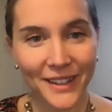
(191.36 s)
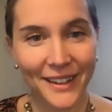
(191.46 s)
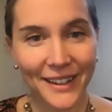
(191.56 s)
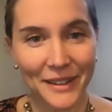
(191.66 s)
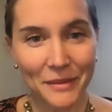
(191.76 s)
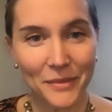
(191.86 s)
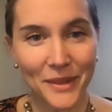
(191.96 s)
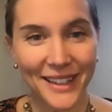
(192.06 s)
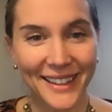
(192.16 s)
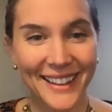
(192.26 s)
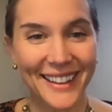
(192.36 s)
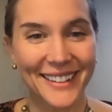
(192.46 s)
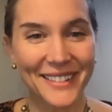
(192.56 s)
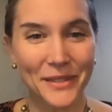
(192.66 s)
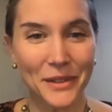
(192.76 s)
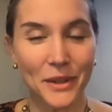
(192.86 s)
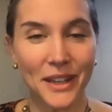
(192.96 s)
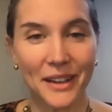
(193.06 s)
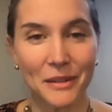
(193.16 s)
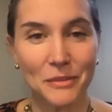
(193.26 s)
Um, and then when we
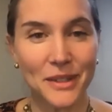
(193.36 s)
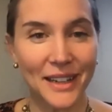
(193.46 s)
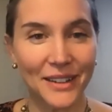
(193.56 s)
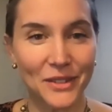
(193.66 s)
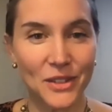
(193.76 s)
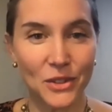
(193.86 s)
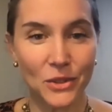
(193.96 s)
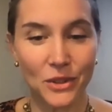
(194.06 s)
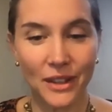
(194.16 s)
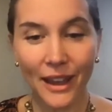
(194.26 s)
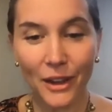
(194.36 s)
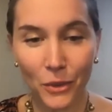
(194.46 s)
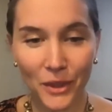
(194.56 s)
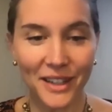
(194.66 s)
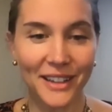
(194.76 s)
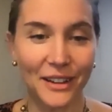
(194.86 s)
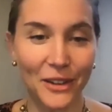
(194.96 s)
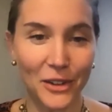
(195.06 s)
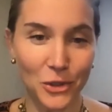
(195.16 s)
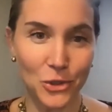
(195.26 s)
come down to the equity and
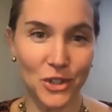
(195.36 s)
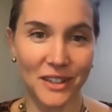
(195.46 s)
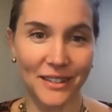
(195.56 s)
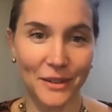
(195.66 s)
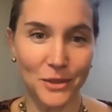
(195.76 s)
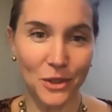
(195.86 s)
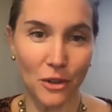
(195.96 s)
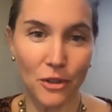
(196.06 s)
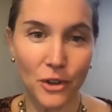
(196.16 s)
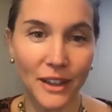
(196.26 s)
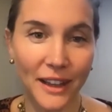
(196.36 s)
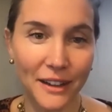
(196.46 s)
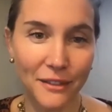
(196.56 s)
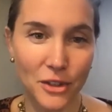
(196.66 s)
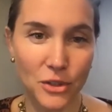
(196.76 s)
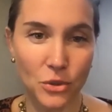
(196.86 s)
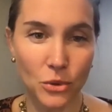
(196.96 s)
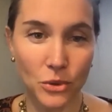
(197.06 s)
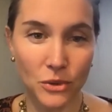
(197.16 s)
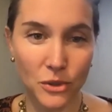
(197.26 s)
inclusion, that was our third leg of the
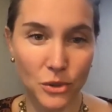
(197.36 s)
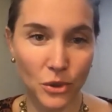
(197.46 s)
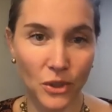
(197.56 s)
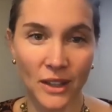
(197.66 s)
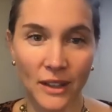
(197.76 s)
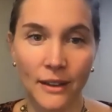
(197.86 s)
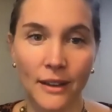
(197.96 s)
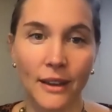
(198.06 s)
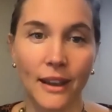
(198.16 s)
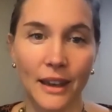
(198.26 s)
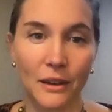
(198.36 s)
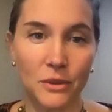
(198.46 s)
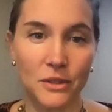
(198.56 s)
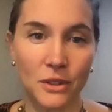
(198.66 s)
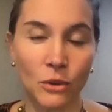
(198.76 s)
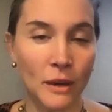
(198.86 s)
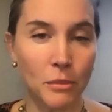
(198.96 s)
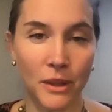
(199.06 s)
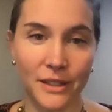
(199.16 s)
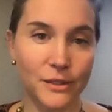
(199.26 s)
stool. And it was a great
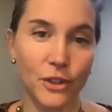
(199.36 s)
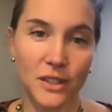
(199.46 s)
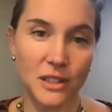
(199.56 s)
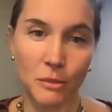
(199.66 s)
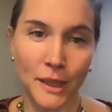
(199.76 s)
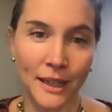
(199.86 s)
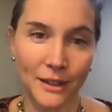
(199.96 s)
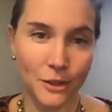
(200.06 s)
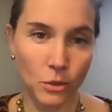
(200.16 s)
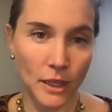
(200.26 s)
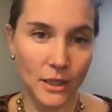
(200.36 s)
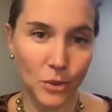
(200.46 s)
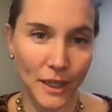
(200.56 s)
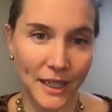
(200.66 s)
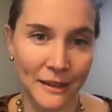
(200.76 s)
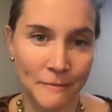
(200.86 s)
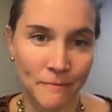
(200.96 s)
place for us to begin 2020